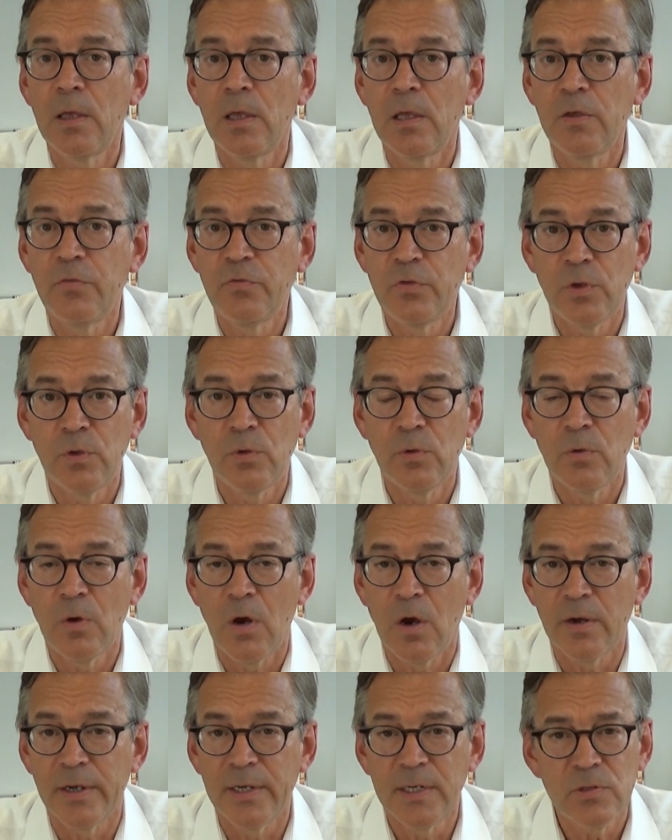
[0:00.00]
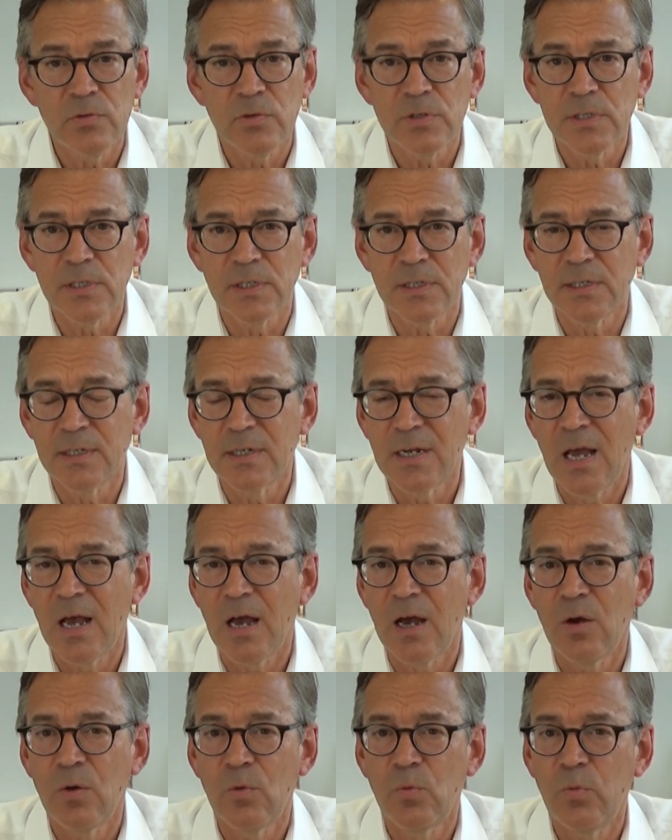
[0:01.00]
If you are interested in
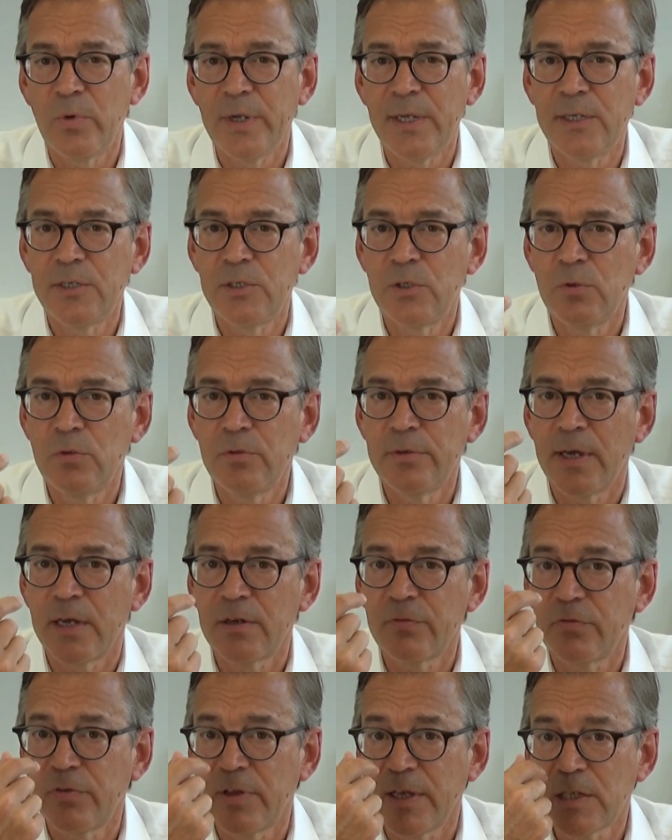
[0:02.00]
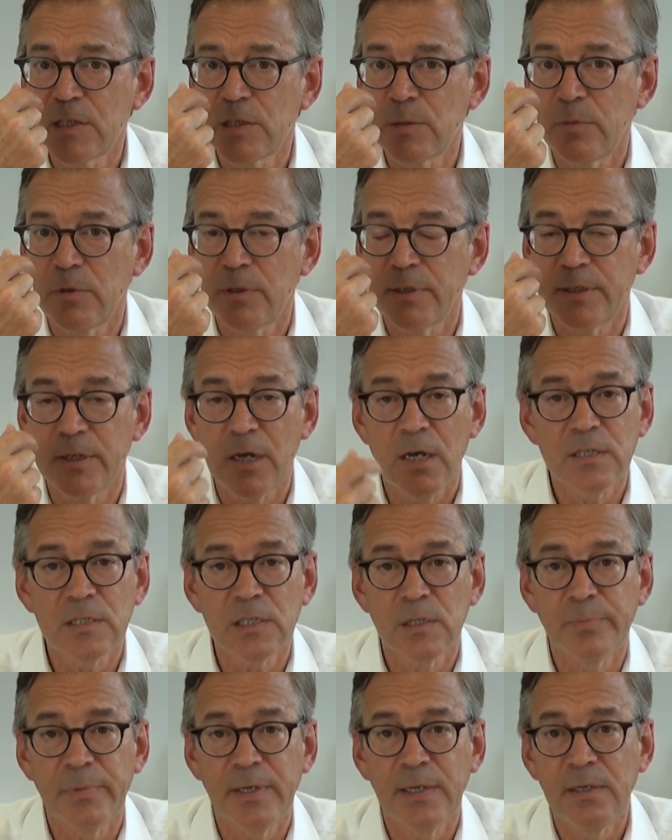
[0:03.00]
how we do that flexible
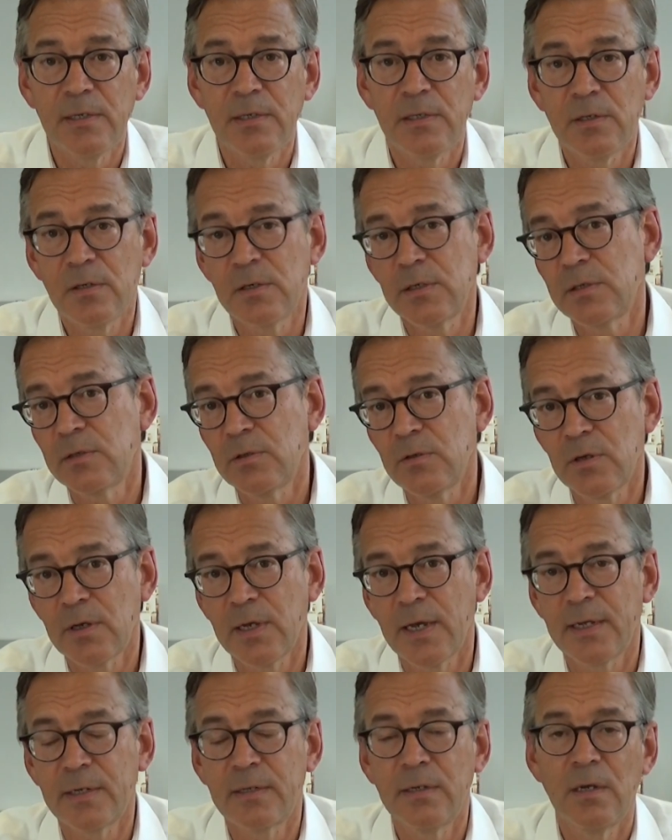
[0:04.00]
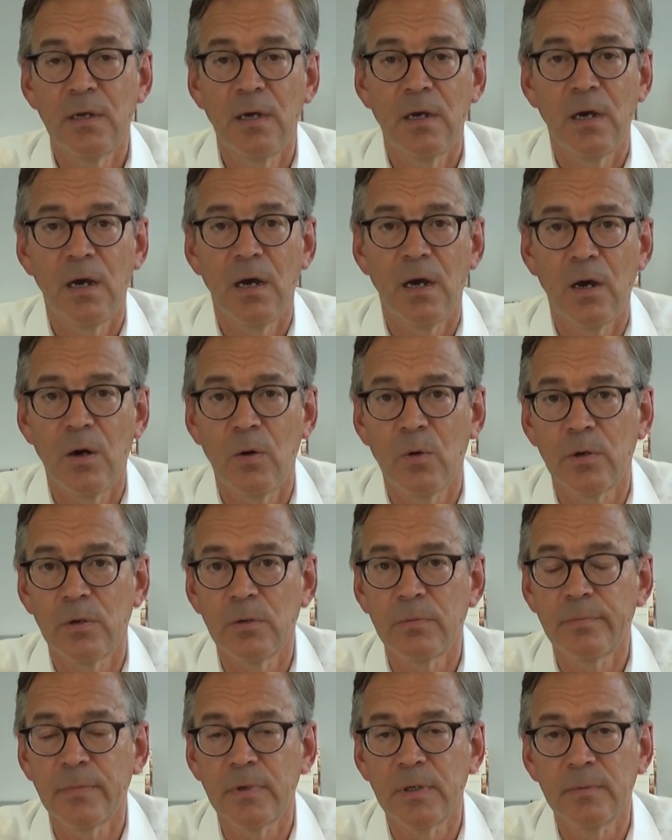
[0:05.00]
endoscopy, you can look at
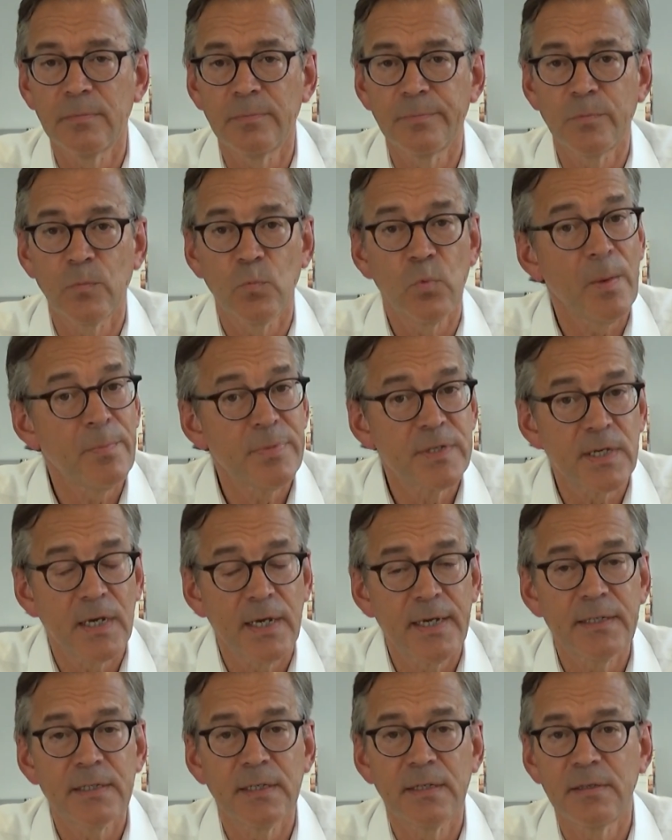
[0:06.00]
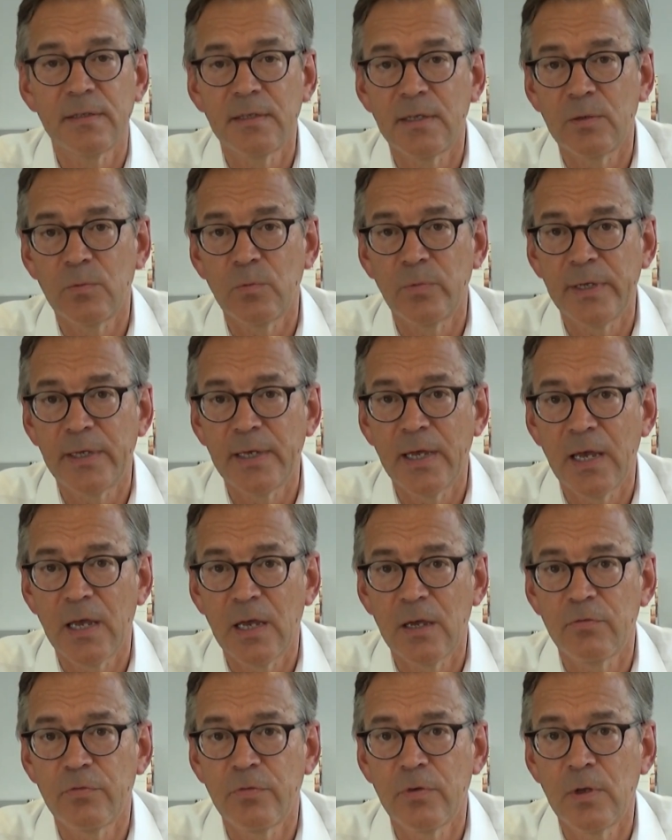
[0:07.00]
our um, website, and then we
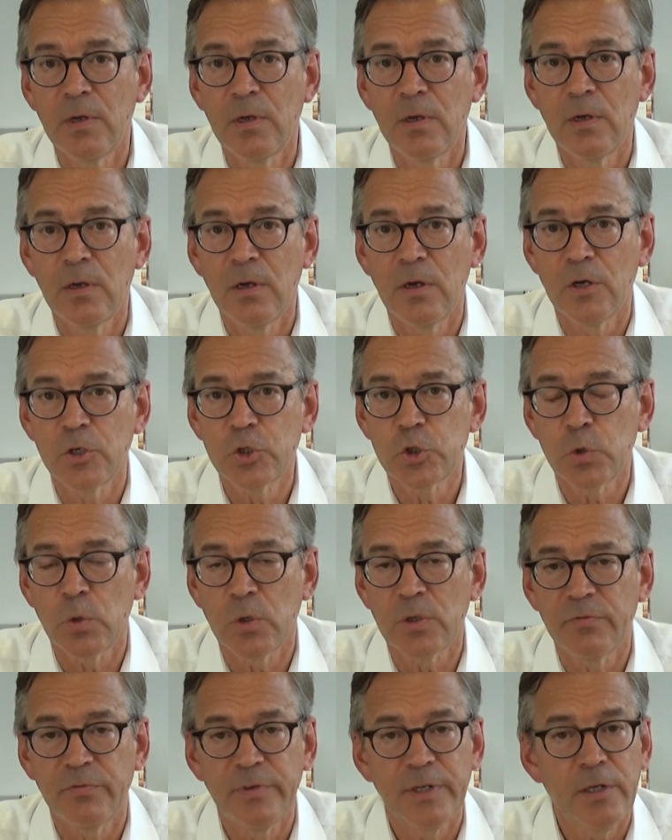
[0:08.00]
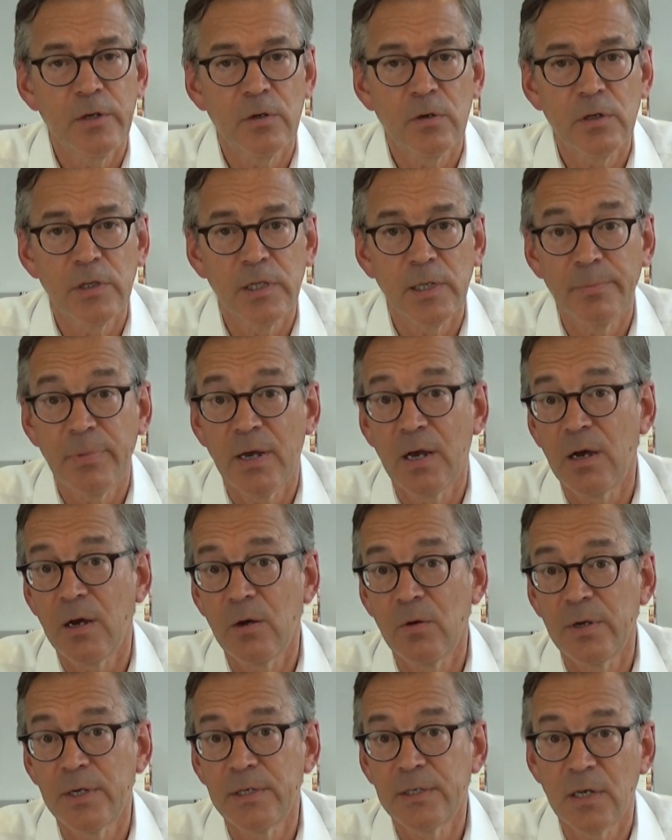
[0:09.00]
have a short video clip
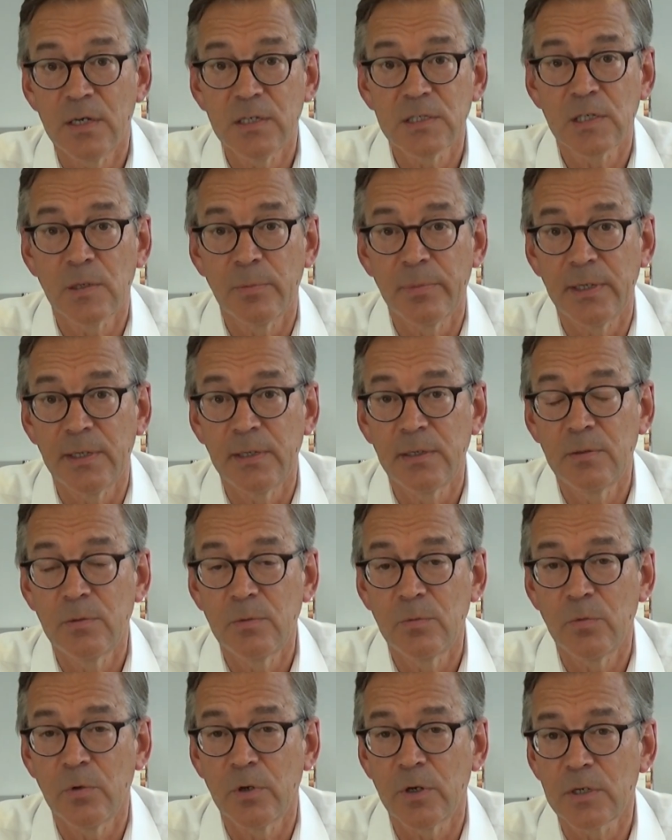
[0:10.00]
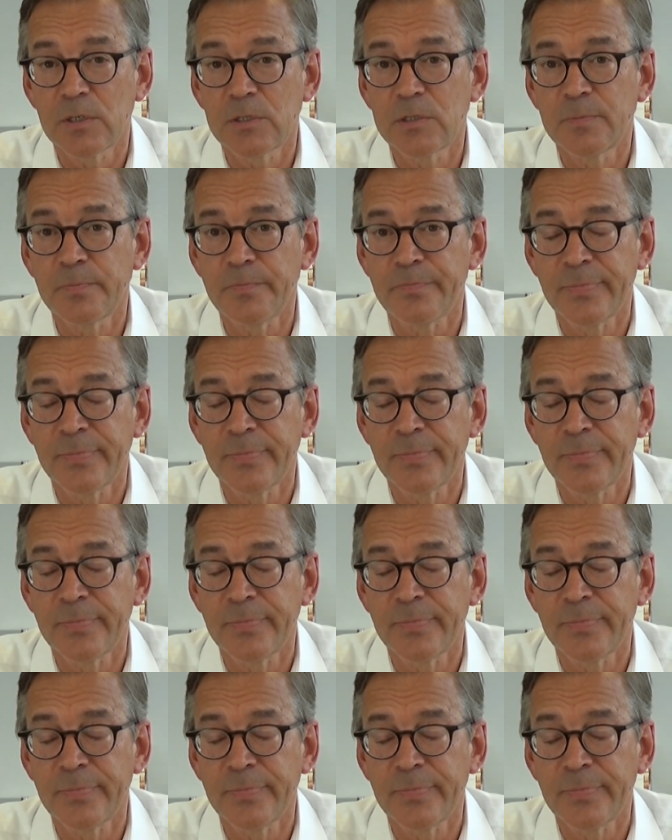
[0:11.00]
how endoscopy works.